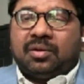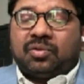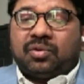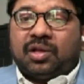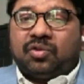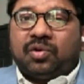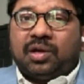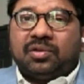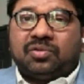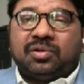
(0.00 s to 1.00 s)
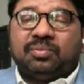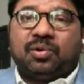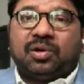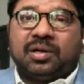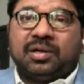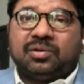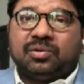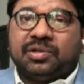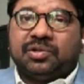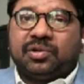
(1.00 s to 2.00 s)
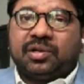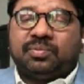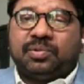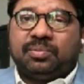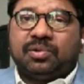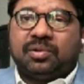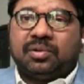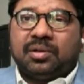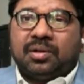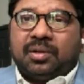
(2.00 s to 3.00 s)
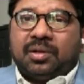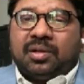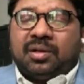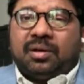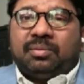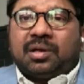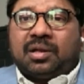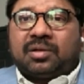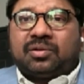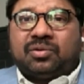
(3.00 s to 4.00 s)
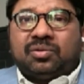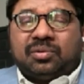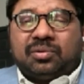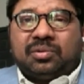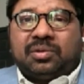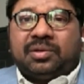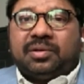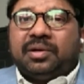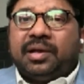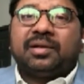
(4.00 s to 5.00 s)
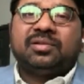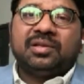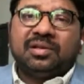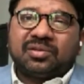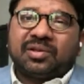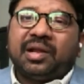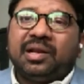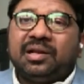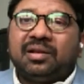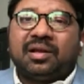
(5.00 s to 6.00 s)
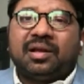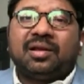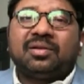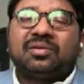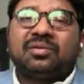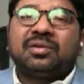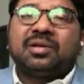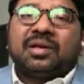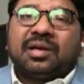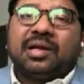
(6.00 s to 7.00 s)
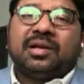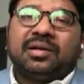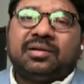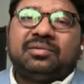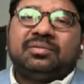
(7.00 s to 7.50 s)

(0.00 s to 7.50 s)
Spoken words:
So that's why it's important to educate people. I mean, like to get these screening tests, get it